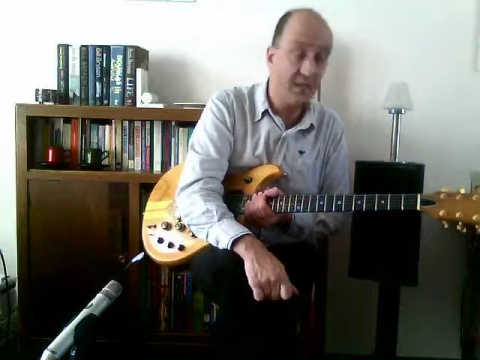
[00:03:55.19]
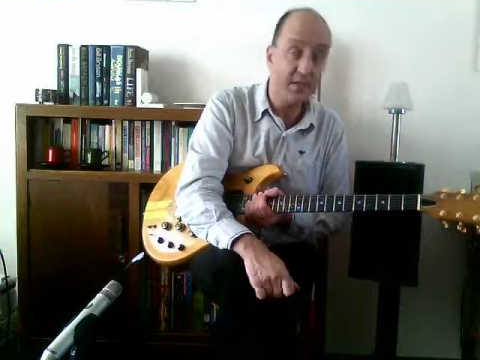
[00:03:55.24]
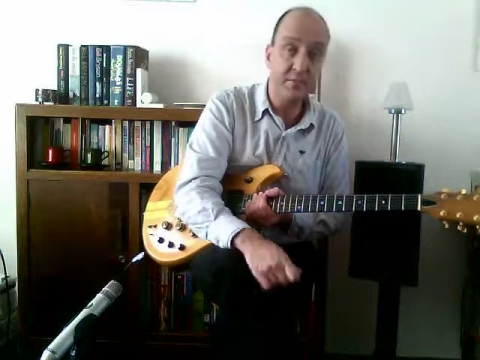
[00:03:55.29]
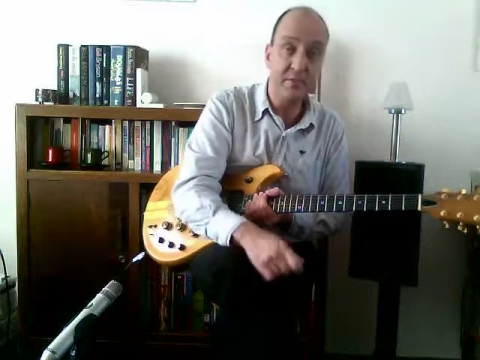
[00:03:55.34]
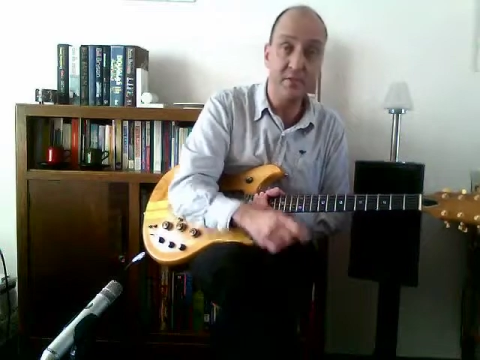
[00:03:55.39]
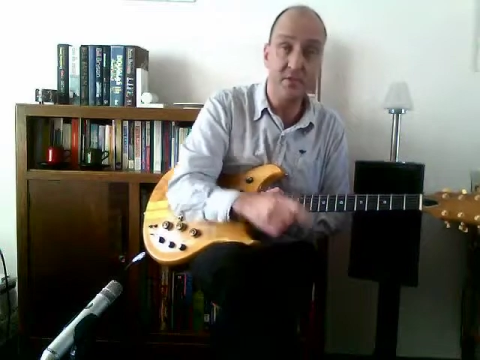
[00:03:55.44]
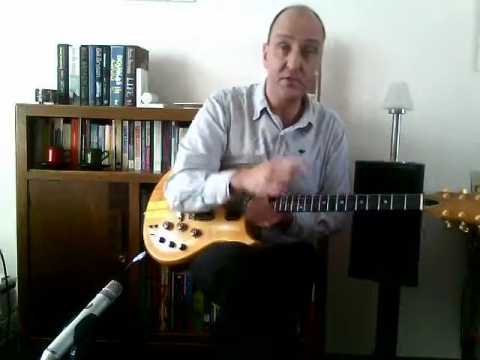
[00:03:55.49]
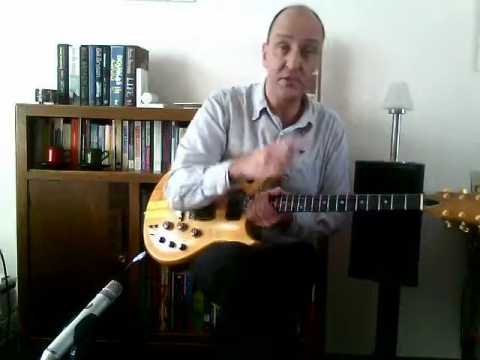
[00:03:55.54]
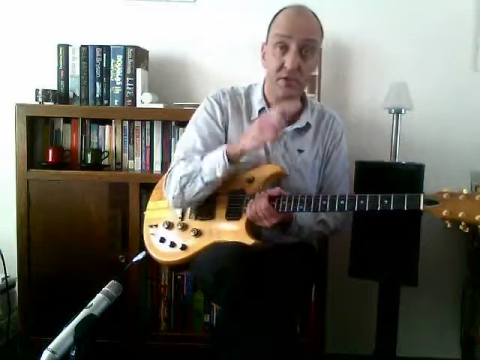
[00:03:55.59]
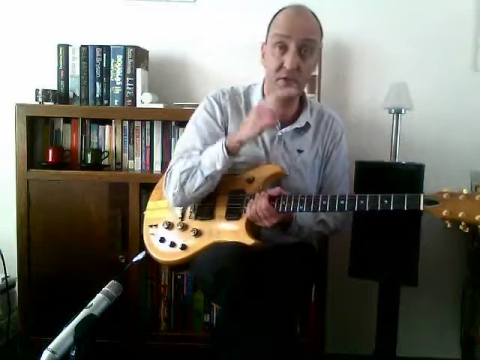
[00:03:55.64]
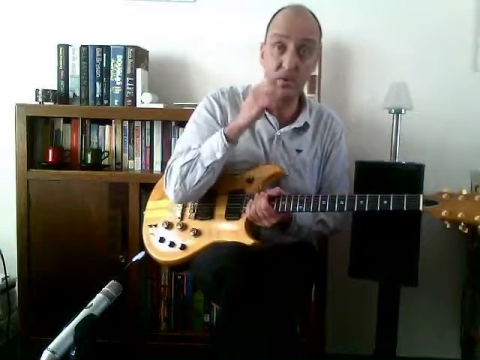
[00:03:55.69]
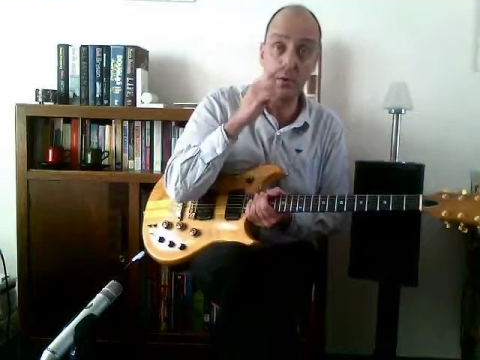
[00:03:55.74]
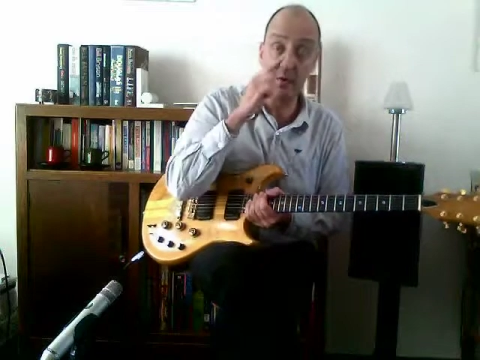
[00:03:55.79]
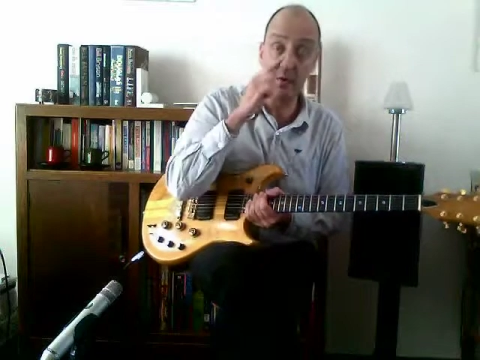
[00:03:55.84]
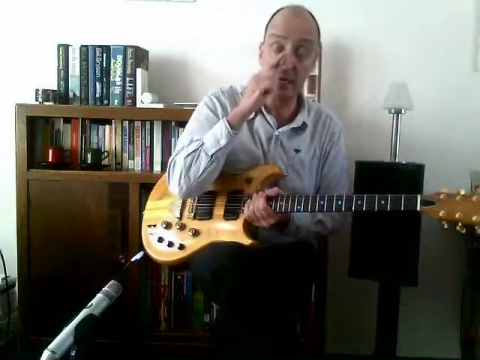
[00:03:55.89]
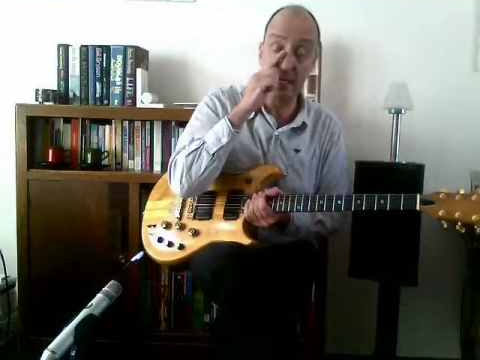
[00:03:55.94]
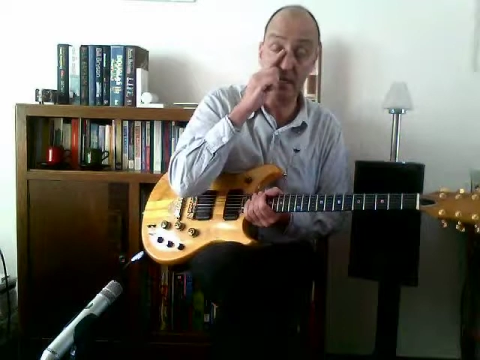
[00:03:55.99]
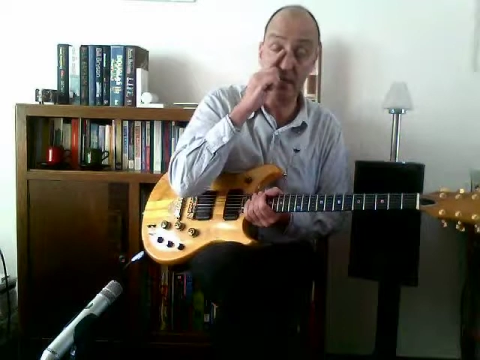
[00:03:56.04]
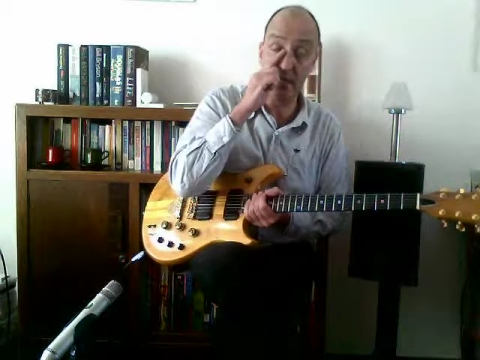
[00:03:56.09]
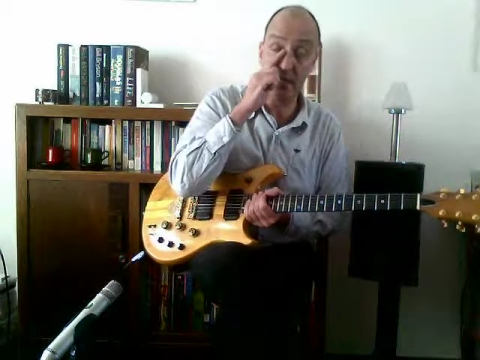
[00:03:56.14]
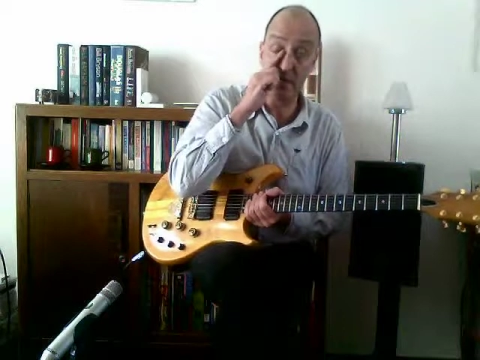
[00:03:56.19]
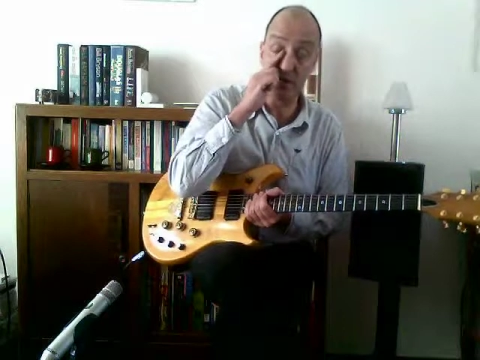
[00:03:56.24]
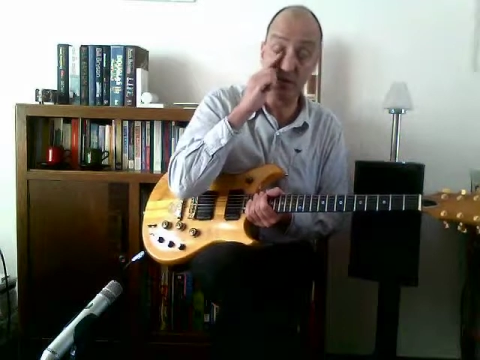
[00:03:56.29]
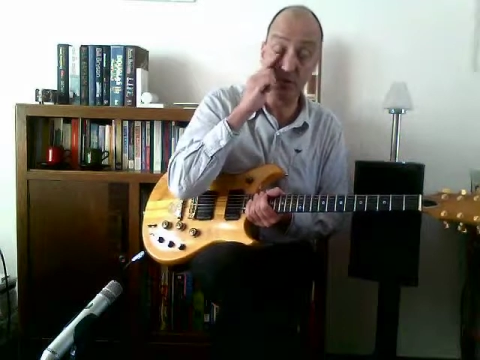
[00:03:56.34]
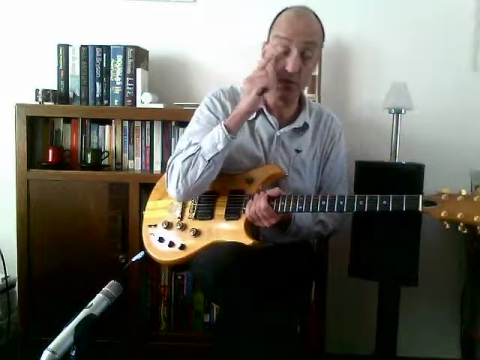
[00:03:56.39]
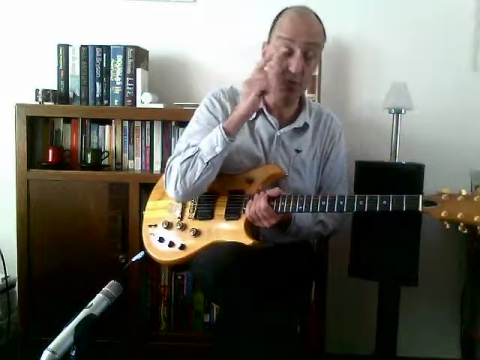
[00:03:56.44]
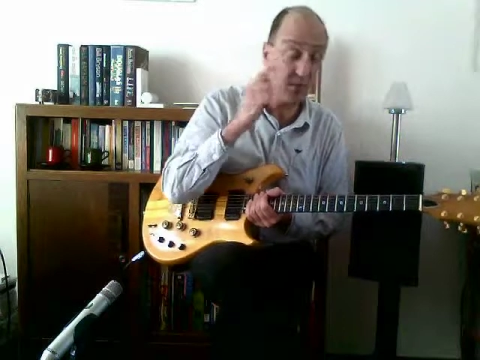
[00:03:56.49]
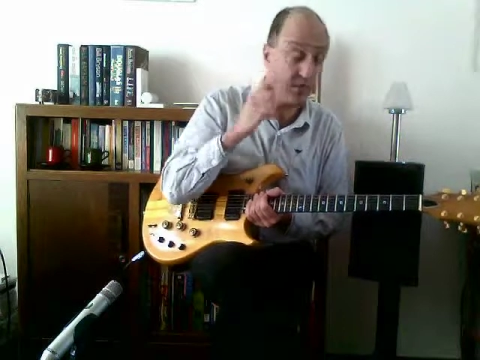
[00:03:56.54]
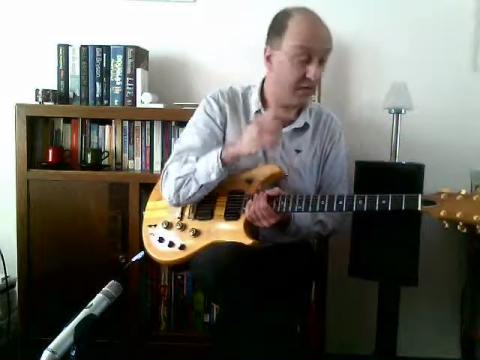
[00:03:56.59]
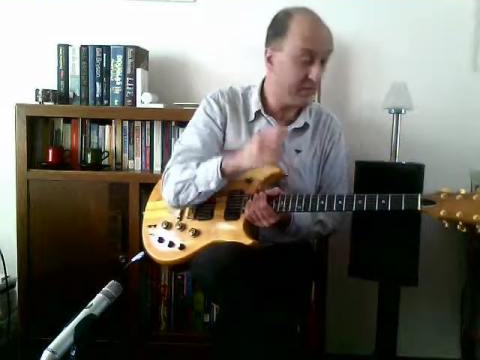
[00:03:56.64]
had been stolen out of the
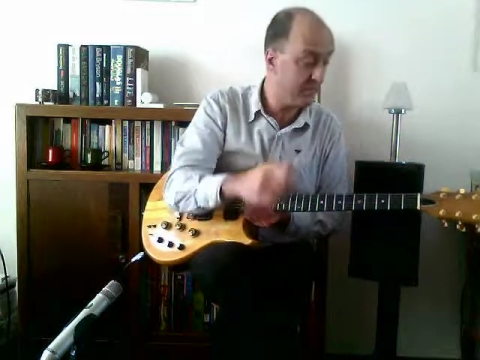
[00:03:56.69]
store